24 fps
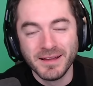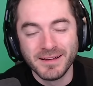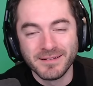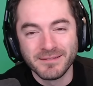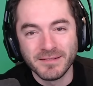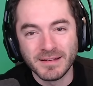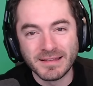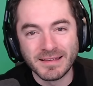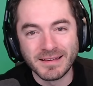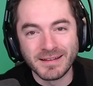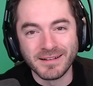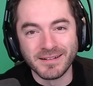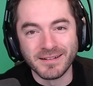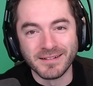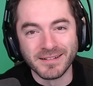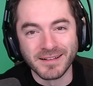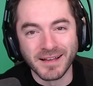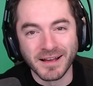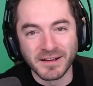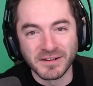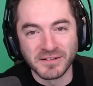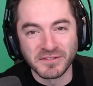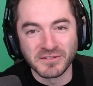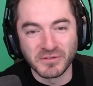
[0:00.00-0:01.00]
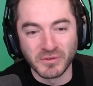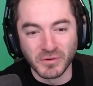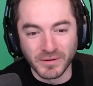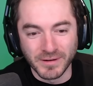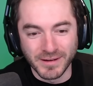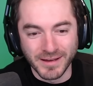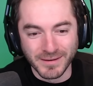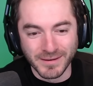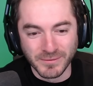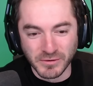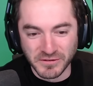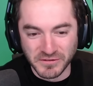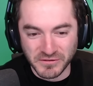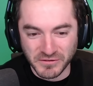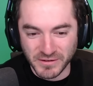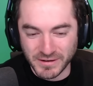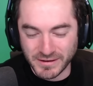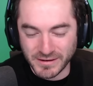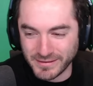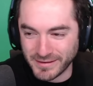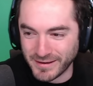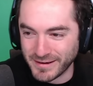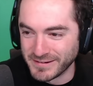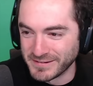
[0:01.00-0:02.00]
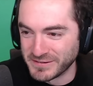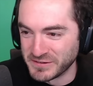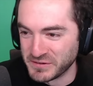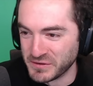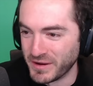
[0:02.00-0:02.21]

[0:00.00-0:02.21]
We did it in high school chemistry class.